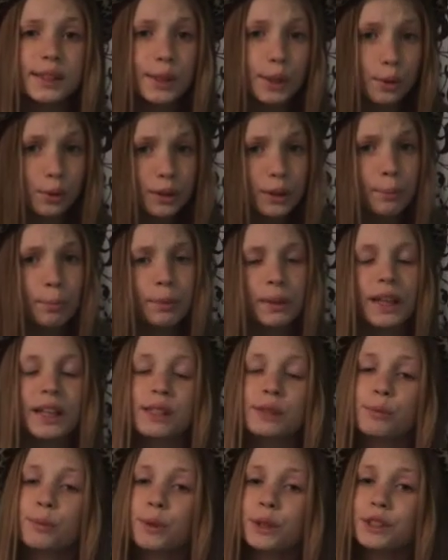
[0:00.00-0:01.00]
the only
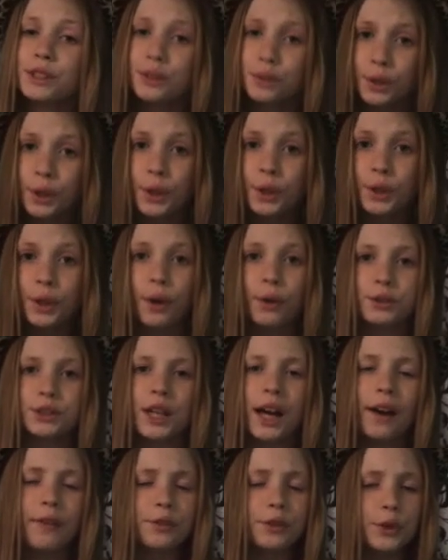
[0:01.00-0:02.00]
place where you can go to
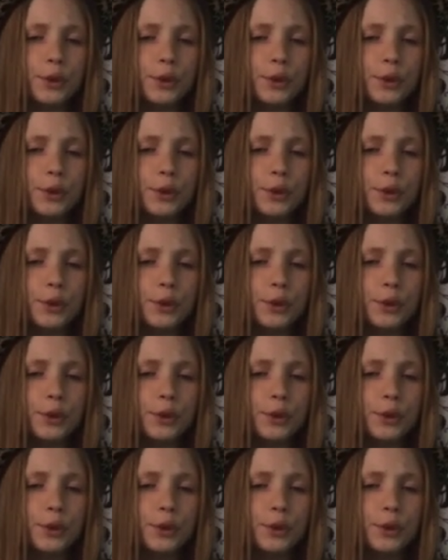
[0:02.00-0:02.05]
have